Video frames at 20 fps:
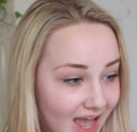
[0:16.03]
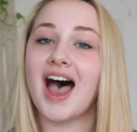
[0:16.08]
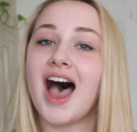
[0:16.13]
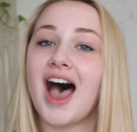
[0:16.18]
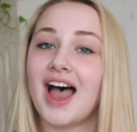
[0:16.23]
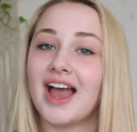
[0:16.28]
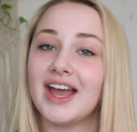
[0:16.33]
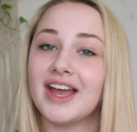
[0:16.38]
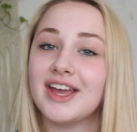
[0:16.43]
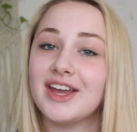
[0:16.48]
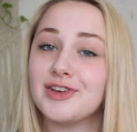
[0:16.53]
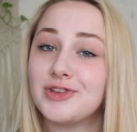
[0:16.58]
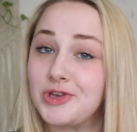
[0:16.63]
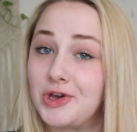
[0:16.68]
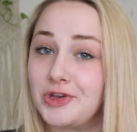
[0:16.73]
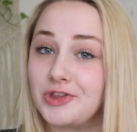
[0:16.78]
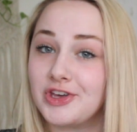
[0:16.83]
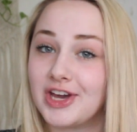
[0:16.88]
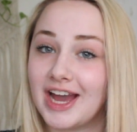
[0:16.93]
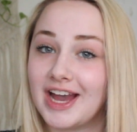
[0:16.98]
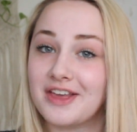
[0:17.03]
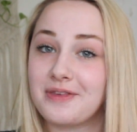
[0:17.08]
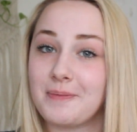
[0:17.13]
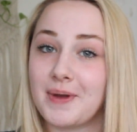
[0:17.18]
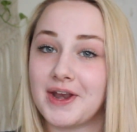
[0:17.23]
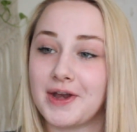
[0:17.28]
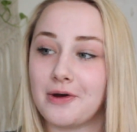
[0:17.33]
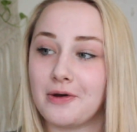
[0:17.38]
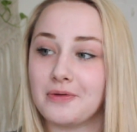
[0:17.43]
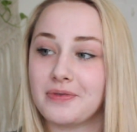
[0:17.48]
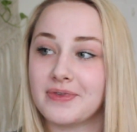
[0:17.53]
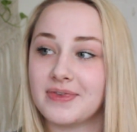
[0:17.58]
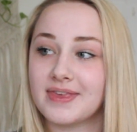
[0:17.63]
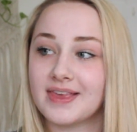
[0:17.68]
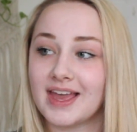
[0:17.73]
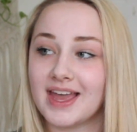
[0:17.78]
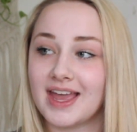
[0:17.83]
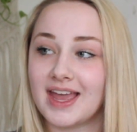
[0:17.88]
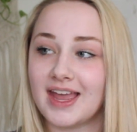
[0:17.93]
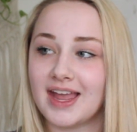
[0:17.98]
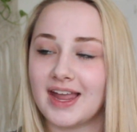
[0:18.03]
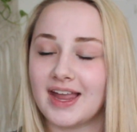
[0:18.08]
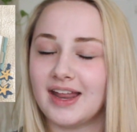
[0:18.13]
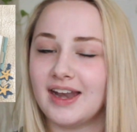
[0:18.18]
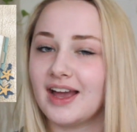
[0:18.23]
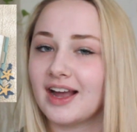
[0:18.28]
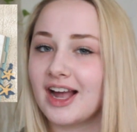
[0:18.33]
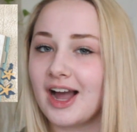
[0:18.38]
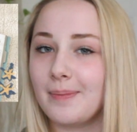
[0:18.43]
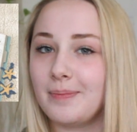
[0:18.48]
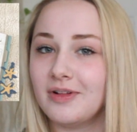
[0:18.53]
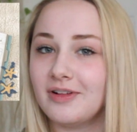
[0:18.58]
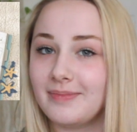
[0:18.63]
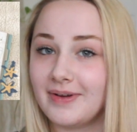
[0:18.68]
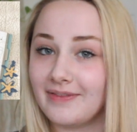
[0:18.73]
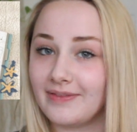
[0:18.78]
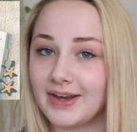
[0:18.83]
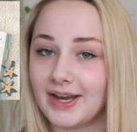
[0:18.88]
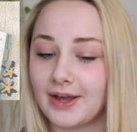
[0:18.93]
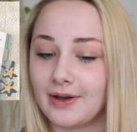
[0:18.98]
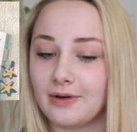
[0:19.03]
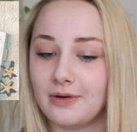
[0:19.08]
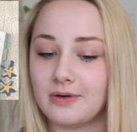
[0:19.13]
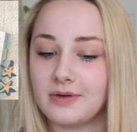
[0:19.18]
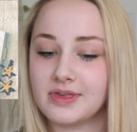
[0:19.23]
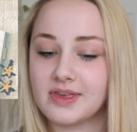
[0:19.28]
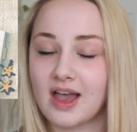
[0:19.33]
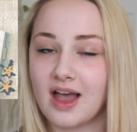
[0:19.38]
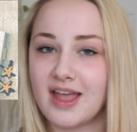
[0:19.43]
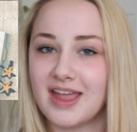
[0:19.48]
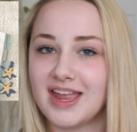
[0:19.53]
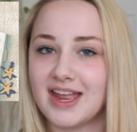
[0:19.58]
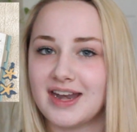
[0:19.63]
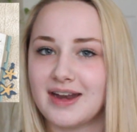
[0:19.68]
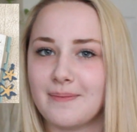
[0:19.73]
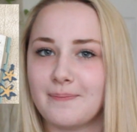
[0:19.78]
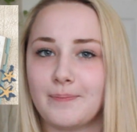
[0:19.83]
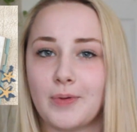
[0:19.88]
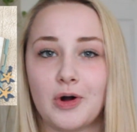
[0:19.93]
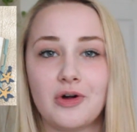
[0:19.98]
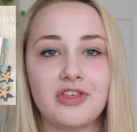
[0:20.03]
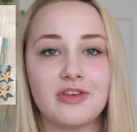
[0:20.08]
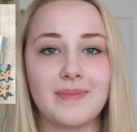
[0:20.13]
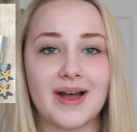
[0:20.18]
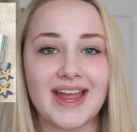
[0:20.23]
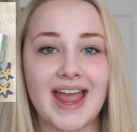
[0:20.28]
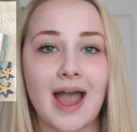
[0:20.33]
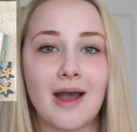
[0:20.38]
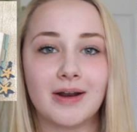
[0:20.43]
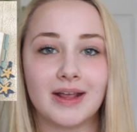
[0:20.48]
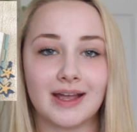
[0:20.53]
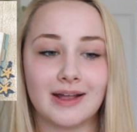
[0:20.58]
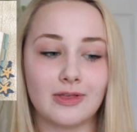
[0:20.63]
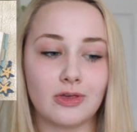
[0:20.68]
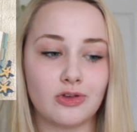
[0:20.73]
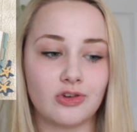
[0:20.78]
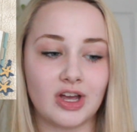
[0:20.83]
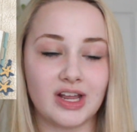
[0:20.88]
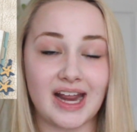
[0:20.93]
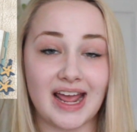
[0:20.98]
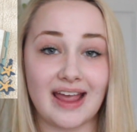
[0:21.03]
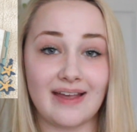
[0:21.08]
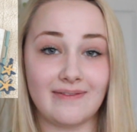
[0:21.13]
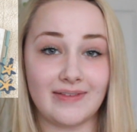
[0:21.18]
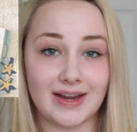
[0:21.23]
I showed you guys my notes in a couple of my videos, in both of my How to Get Straight A